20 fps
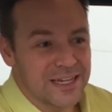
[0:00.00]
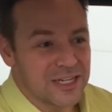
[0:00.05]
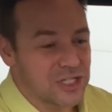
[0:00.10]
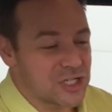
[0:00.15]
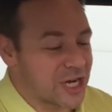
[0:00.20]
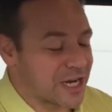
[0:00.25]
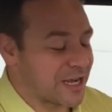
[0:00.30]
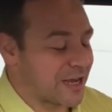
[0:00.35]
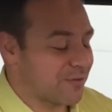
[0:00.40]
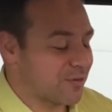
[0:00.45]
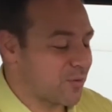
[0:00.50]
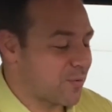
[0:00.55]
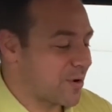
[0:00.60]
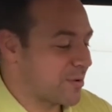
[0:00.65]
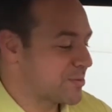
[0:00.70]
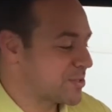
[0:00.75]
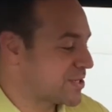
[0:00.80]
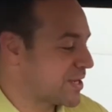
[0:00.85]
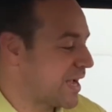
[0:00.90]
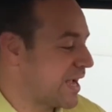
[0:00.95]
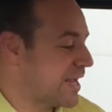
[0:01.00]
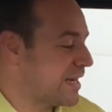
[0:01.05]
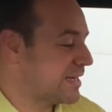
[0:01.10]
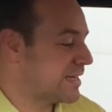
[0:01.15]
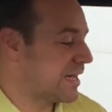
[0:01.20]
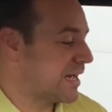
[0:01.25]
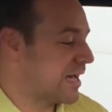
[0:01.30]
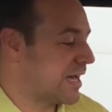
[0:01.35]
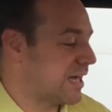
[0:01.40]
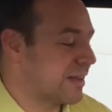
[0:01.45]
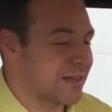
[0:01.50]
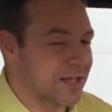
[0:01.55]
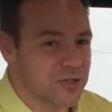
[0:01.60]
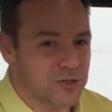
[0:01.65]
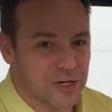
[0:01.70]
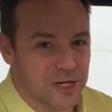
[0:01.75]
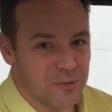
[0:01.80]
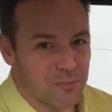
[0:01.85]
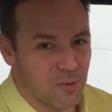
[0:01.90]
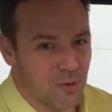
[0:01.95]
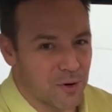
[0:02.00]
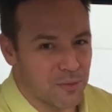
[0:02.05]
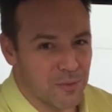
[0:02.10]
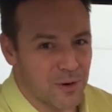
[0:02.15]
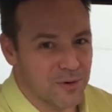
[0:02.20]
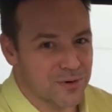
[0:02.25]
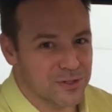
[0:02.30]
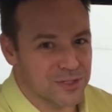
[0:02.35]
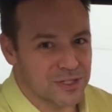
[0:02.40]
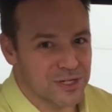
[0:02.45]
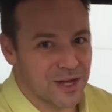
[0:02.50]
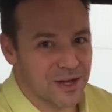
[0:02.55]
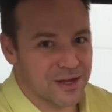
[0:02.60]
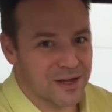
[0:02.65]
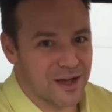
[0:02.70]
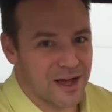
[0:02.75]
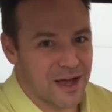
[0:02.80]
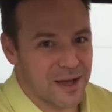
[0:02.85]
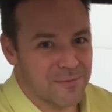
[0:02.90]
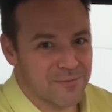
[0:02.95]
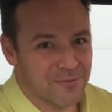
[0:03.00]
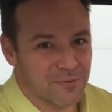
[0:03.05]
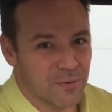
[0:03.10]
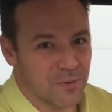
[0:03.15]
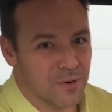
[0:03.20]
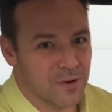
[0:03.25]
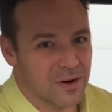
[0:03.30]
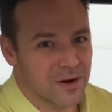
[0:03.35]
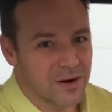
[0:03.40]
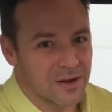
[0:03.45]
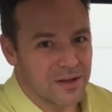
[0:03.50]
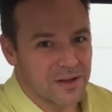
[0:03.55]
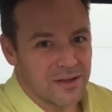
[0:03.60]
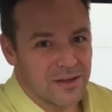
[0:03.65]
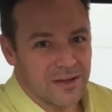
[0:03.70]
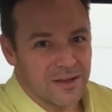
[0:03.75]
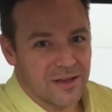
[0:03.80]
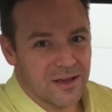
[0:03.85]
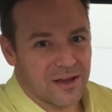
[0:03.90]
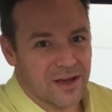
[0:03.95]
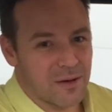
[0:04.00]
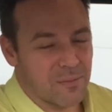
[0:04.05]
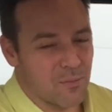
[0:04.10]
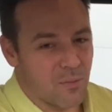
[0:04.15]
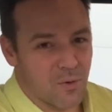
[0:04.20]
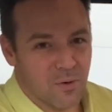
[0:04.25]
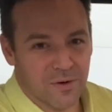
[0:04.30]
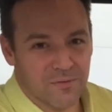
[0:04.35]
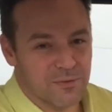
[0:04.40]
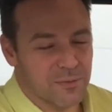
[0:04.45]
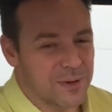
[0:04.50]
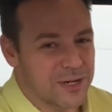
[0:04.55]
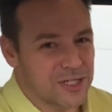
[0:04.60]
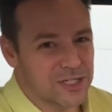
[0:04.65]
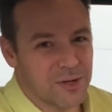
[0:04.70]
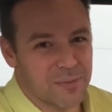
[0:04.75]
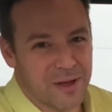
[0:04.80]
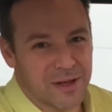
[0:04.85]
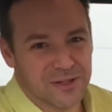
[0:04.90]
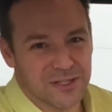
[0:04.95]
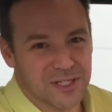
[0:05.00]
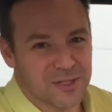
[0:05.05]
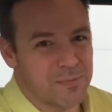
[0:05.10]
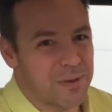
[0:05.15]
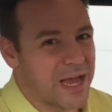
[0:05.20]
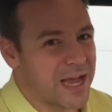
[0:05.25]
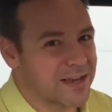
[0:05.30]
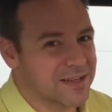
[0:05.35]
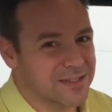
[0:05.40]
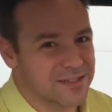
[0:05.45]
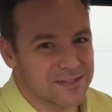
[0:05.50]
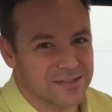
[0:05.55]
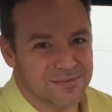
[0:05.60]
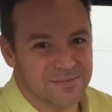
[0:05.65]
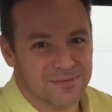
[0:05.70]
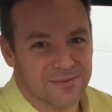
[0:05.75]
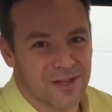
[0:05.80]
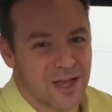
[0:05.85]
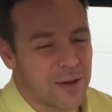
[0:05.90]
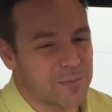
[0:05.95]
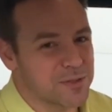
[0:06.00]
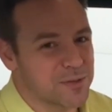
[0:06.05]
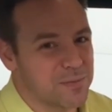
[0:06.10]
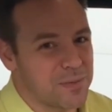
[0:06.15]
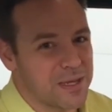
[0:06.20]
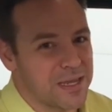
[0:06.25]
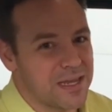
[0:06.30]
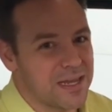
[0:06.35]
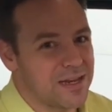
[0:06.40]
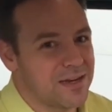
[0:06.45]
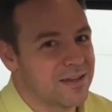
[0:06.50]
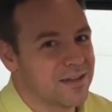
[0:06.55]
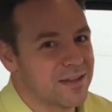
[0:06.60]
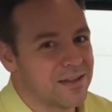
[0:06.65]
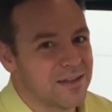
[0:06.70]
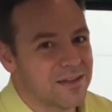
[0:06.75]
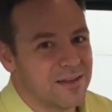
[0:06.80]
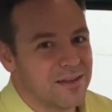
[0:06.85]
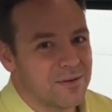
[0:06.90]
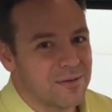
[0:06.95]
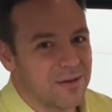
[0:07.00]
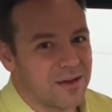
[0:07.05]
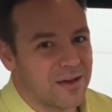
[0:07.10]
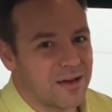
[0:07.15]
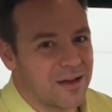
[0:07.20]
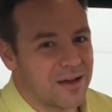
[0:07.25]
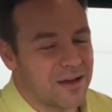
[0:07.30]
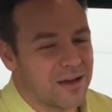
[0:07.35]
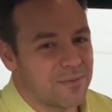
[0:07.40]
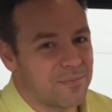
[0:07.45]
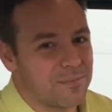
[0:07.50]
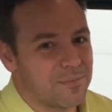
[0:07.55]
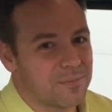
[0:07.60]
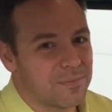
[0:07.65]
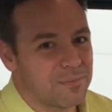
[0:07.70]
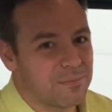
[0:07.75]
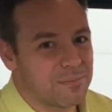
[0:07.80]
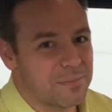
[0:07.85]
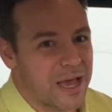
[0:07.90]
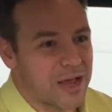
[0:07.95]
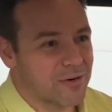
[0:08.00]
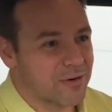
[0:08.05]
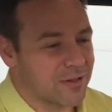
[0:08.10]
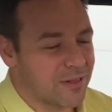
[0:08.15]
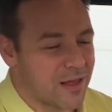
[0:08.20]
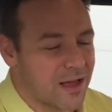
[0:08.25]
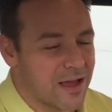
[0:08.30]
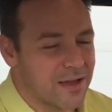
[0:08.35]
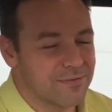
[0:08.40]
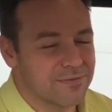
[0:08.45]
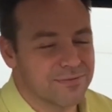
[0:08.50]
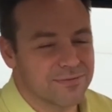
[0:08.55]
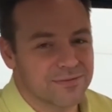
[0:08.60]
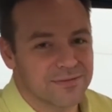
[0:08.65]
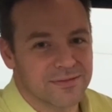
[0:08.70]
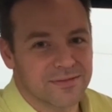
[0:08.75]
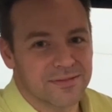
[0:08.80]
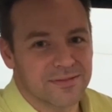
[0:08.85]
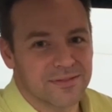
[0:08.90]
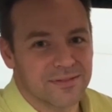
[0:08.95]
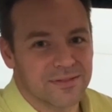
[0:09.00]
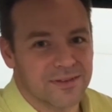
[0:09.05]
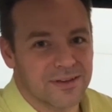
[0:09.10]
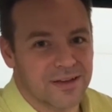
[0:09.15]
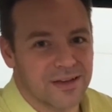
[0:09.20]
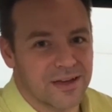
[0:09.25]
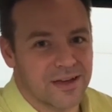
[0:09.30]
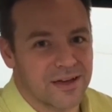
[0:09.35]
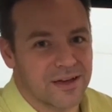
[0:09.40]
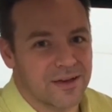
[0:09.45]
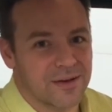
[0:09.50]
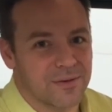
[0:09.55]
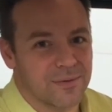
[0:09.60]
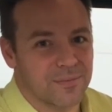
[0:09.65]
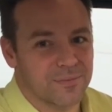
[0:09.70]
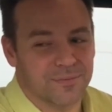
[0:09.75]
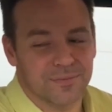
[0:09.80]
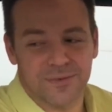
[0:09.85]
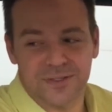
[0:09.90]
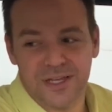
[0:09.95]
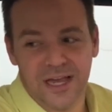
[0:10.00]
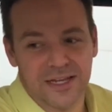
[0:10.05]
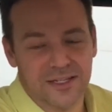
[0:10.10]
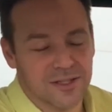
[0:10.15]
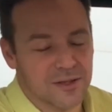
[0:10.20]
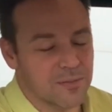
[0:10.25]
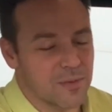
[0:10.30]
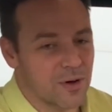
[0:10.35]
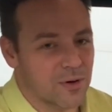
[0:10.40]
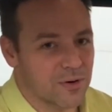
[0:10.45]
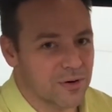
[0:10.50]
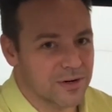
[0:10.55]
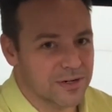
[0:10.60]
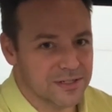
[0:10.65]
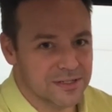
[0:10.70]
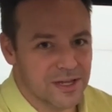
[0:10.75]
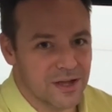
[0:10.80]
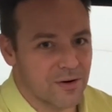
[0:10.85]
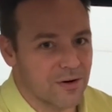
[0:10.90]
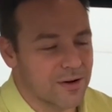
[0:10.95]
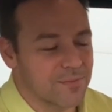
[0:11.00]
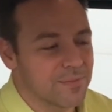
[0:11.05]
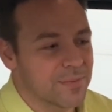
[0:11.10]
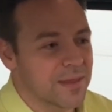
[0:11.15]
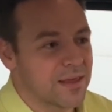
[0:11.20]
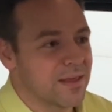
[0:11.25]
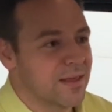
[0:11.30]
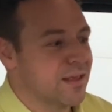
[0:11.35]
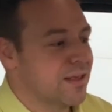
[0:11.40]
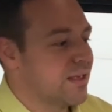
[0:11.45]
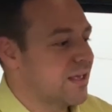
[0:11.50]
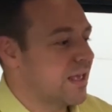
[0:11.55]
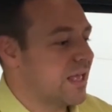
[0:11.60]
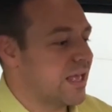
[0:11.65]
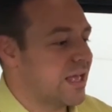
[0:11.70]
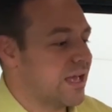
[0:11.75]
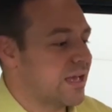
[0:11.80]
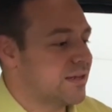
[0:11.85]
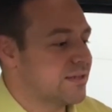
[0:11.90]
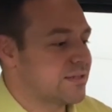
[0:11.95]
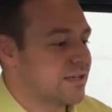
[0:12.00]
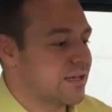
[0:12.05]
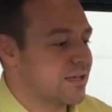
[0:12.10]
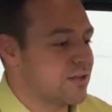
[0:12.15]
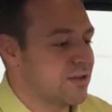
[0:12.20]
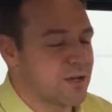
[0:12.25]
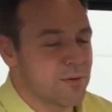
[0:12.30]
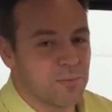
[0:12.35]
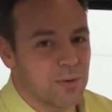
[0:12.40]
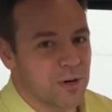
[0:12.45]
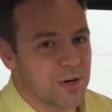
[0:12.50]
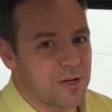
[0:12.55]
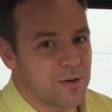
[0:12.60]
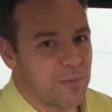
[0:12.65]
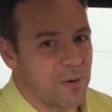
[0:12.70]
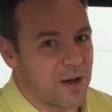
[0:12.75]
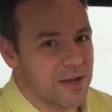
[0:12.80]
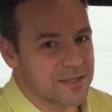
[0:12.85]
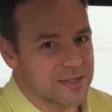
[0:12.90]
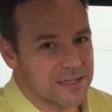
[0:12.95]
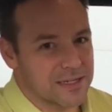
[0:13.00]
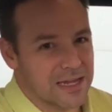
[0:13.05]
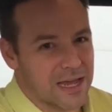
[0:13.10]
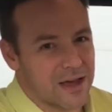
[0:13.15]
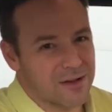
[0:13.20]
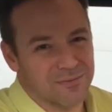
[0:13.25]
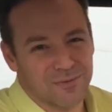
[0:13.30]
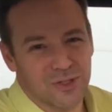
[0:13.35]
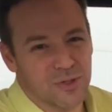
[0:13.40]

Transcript: Check out the website, electricimportmotors.com, for more information about specs, top speed, battery life, size of the motor, etc. And you can put a deposit down,